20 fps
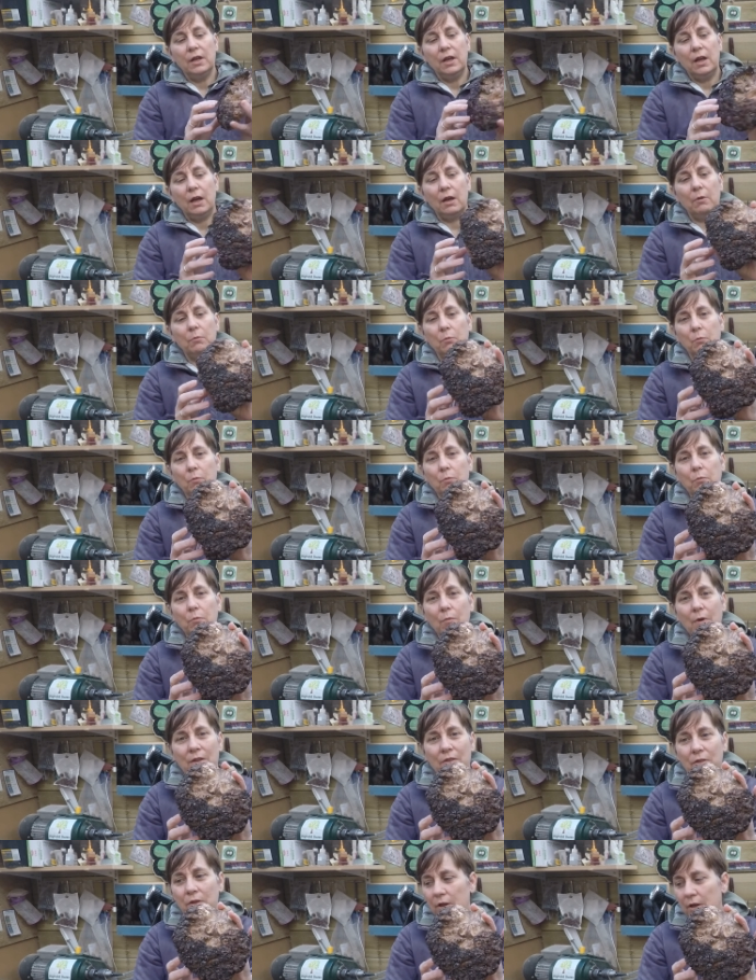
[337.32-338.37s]
and
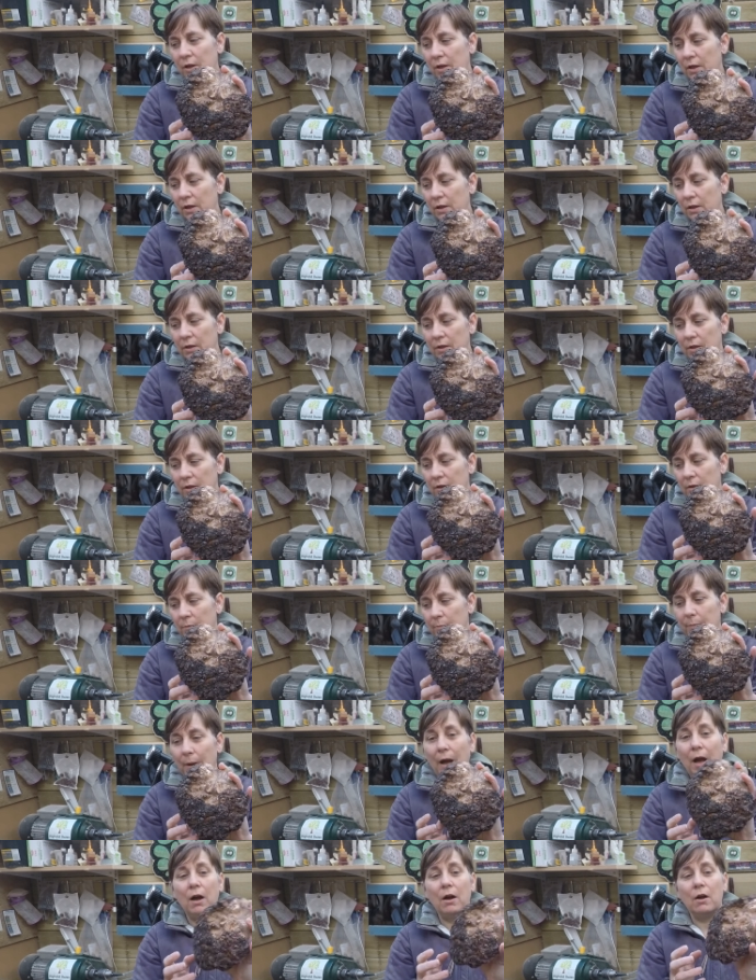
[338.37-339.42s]
when the
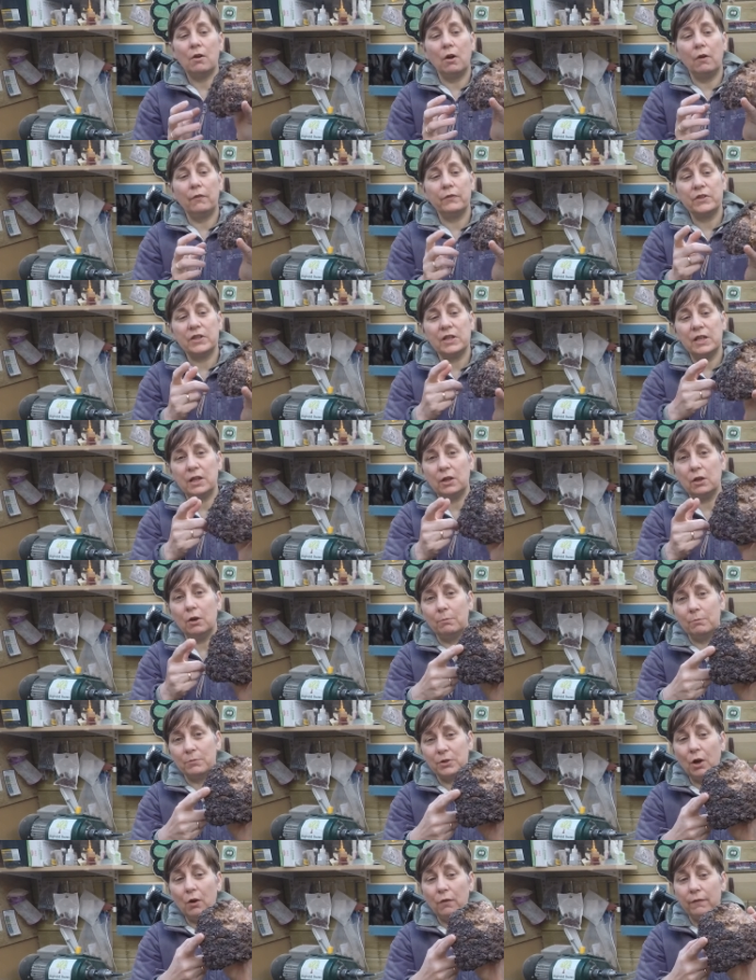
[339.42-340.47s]
bark obviously
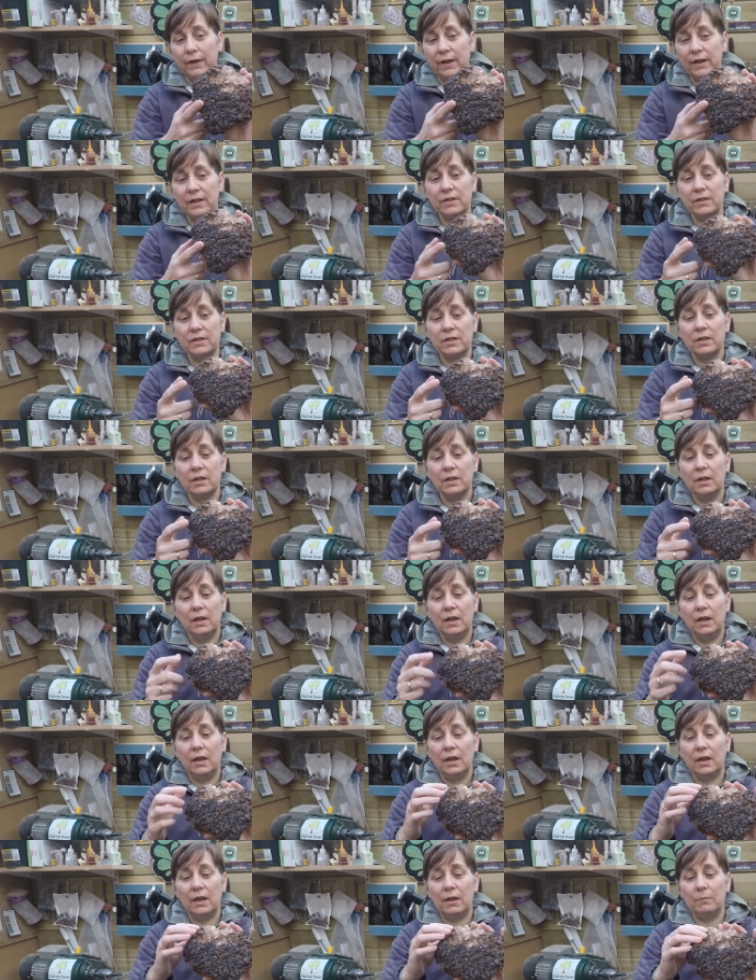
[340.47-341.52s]
comes off it,
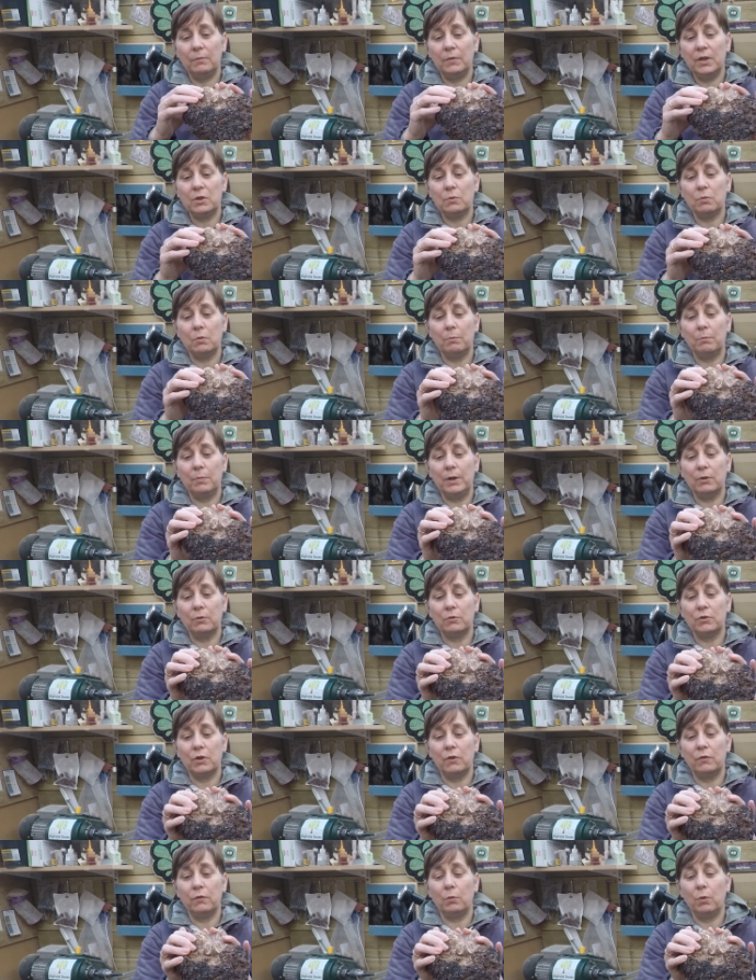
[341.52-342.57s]
this one peels
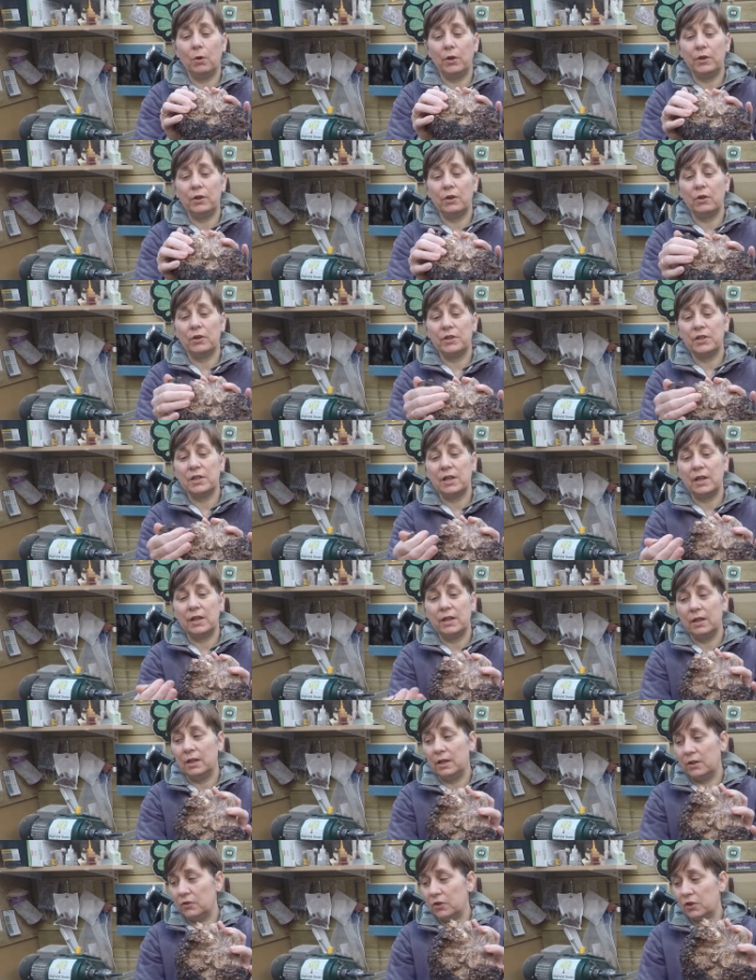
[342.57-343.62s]
off quite nicely,
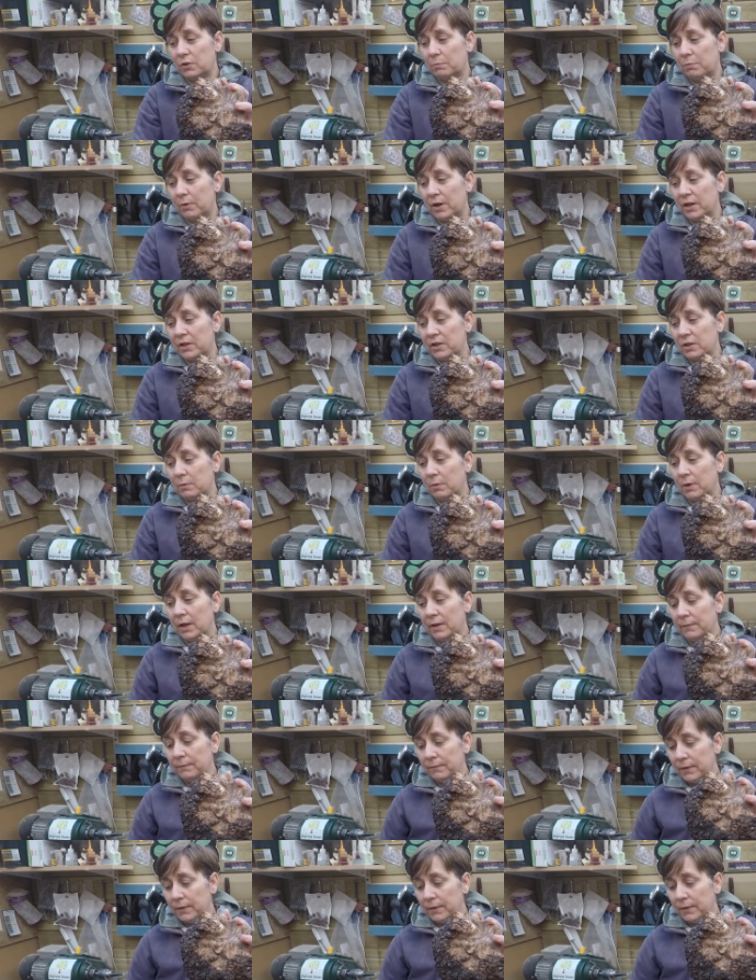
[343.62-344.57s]
it just breaks away.